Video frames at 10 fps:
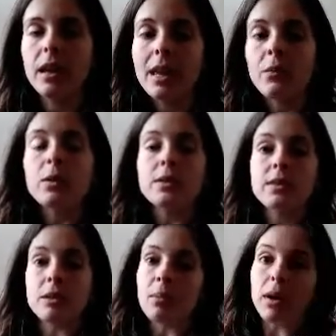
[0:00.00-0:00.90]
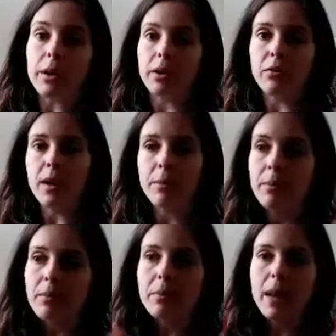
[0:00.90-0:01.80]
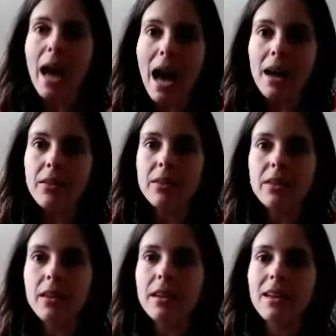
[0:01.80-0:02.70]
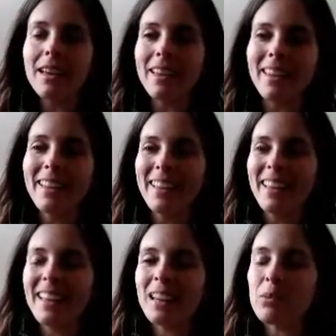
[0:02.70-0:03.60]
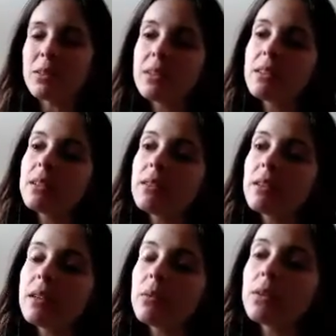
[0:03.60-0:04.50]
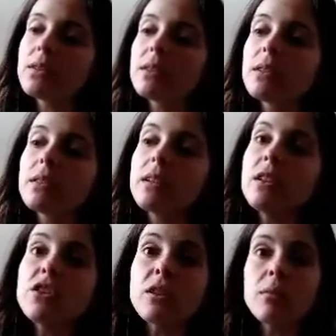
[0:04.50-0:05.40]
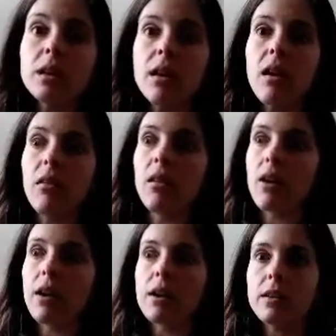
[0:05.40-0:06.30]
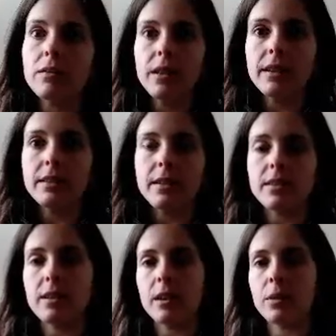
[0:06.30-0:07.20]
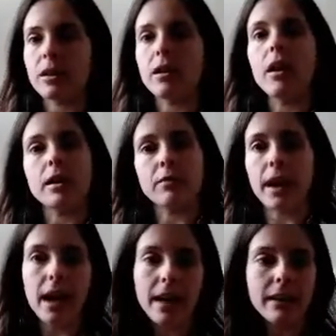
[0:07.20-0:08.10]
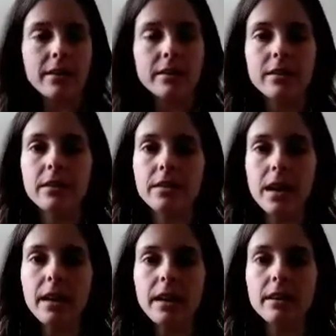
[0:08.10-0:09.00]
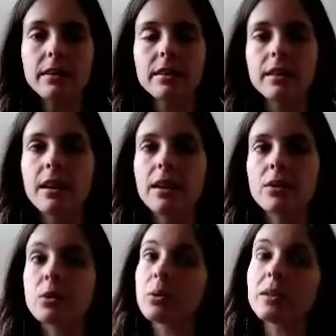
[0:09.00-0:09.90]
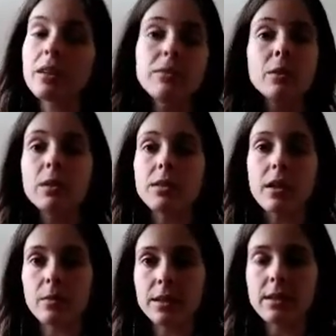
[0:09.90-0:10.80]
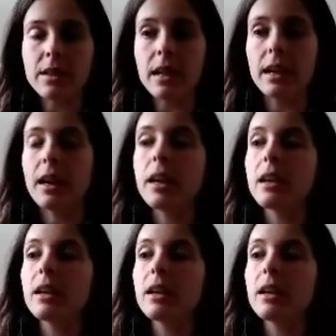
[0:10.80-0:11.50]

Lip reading: It was still part of my path. It was still teaching me a lot of lessons that I wouldn't have got if I hadn't done it. So it definitely was not a mistake.